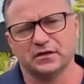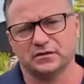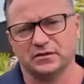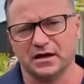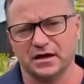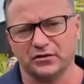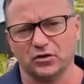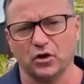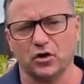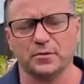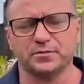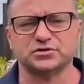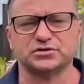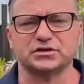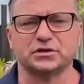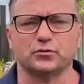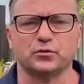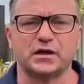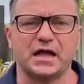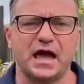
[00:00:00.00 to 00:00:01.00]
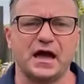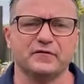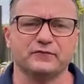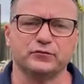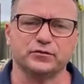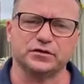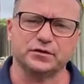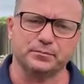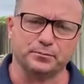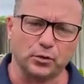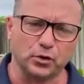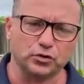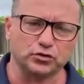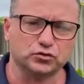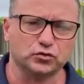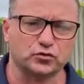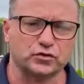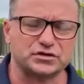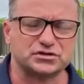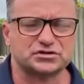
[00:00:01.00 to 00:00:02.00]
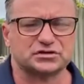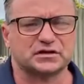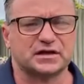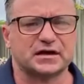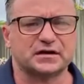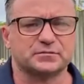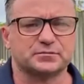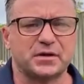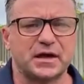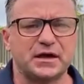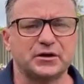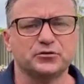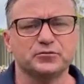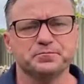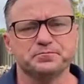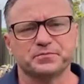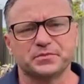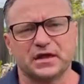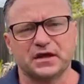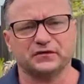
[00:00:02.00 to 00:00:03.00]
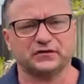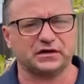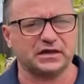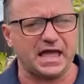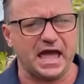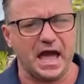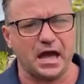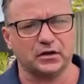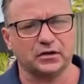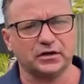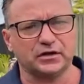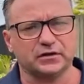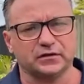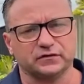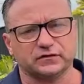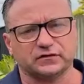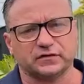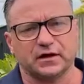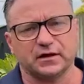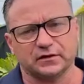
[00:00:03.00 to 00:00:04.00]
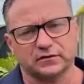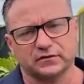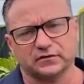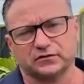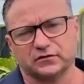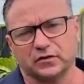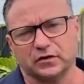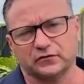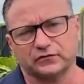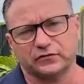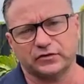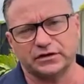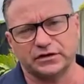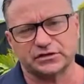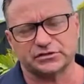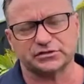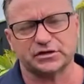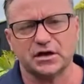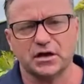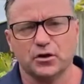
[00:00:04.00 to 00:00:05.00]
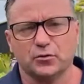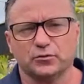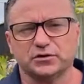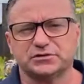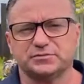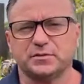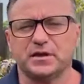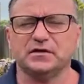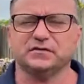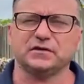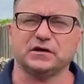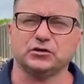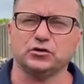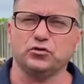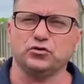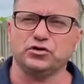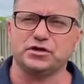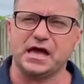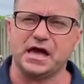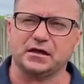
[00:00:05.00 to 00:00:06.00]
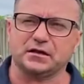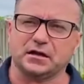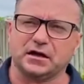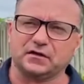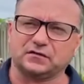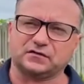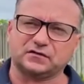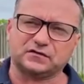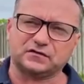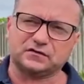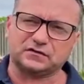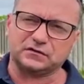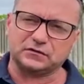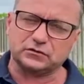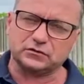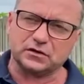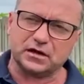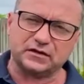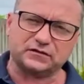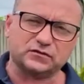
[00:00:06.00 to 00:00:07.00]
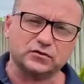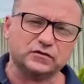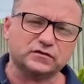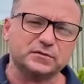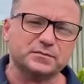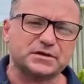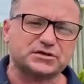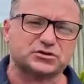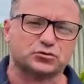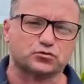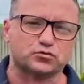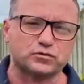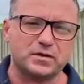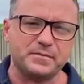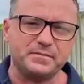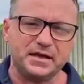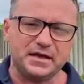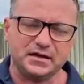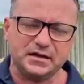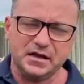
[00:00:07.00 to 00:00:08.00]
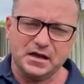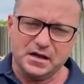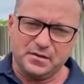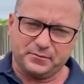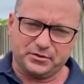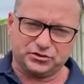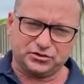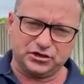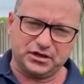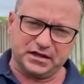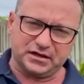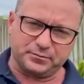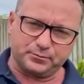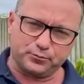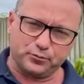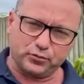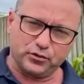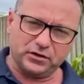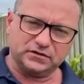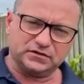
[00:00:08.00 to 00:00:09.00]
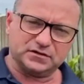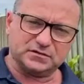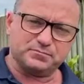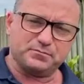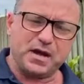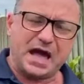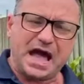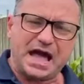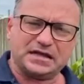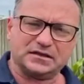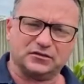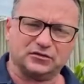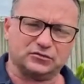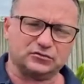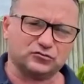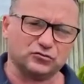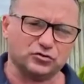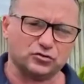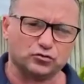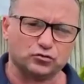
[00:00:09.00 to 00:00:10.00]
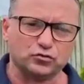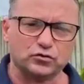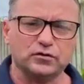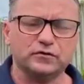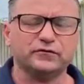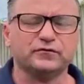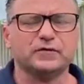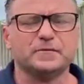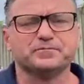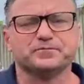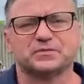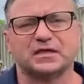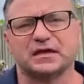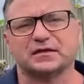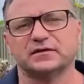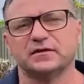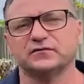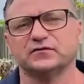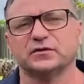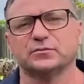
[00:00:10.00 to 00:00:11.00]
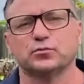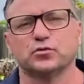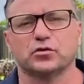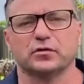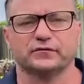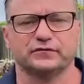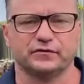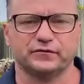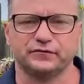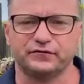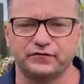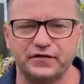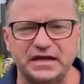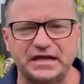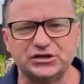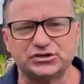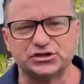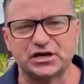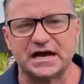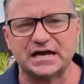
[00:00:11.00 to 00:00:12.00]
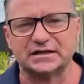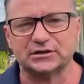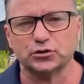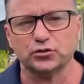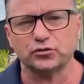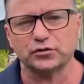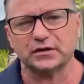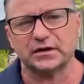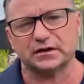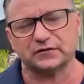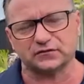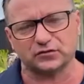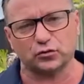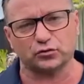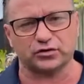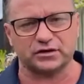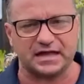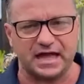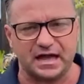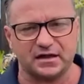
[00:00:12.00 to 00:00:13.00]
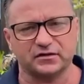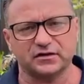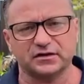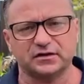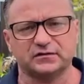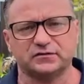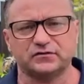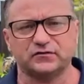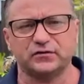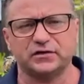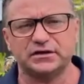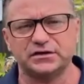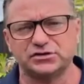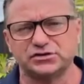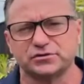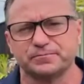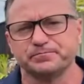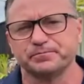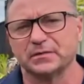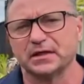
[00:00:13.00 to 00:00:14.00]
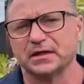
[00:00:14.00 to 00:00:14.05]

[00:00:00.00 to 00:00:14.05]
The other option that we have with the bond or insulated panel is an elegant underside finish, which means that you get it's not so much a ribbing, but you get a printed pattern through the roof. It gives it more of a VJ look. It's called an elegance finish.